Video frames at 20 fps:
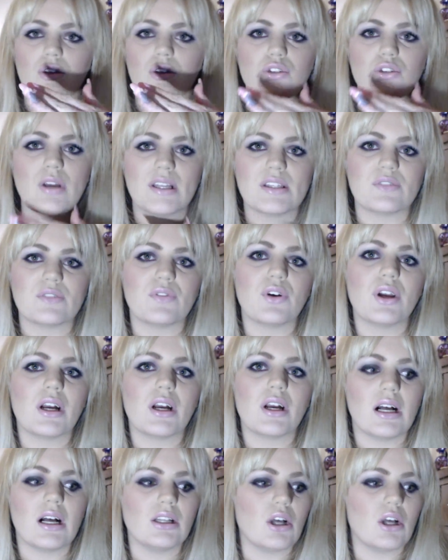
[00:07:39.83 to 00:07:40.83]
transferring
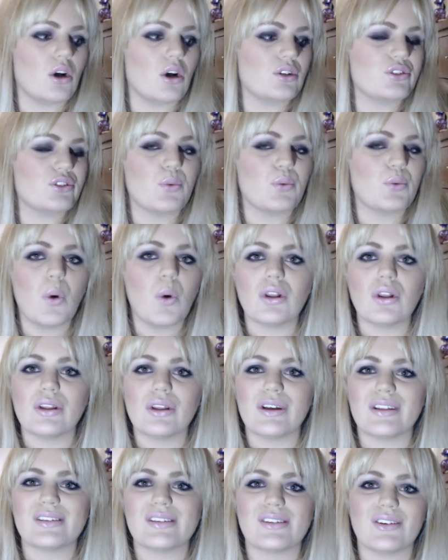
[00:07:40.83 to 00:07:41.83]
color onto
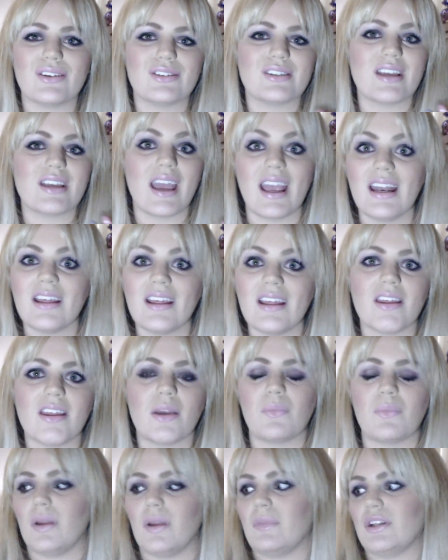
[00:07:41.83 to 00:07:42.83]
wallets, onto
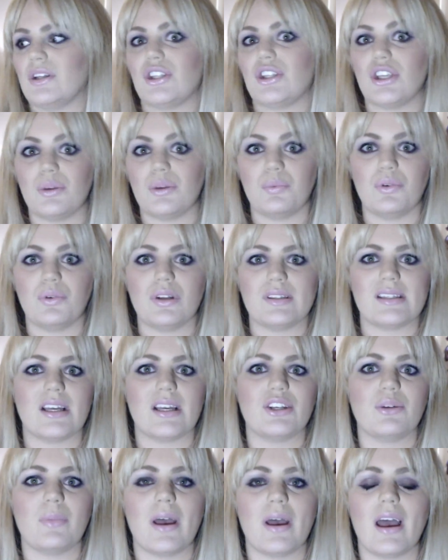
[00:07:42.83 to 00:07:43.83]
anything pretty much that you put
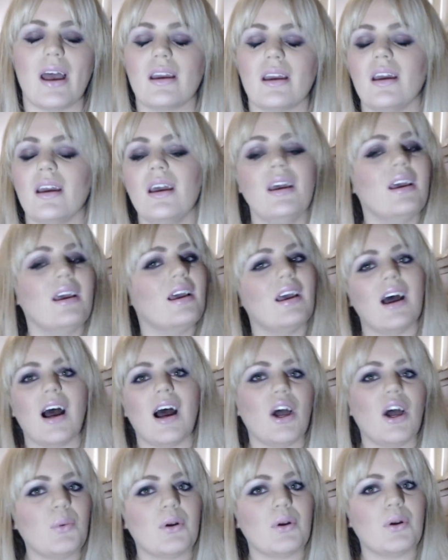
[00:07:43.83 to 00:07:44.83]
inside your bag.
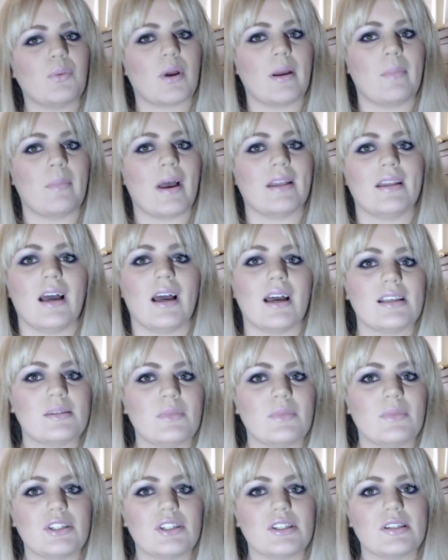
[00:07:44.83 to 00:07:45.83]
I don't want to worry about that. As
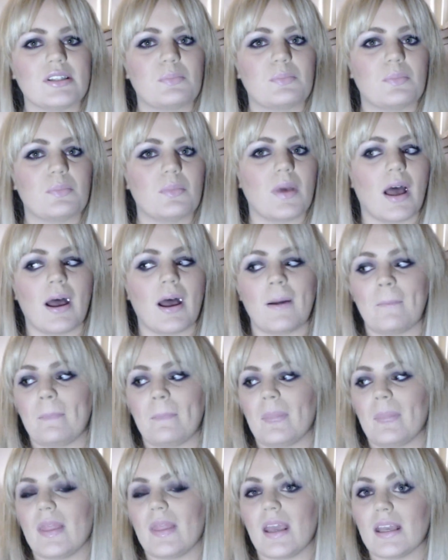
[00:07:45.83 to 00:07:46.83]
much as
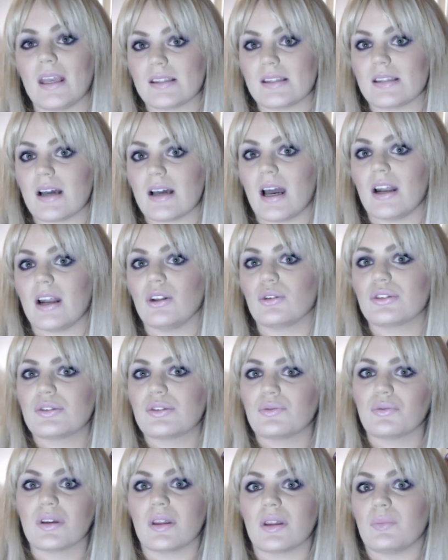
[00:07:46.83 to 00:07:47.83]
the inside
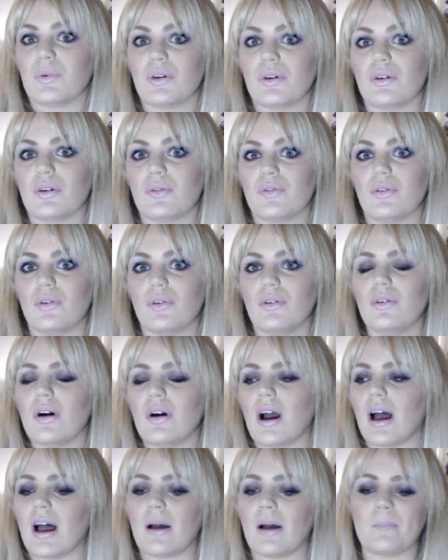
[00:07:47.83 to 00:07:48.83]
looks really beautiful,
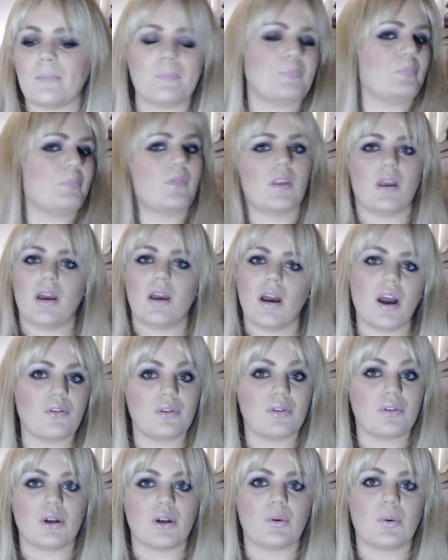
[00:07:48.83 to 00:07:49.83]
I
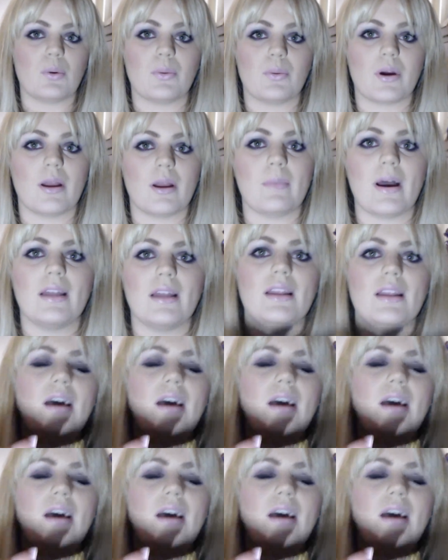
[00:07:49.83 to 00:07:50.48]
really don't want to worry about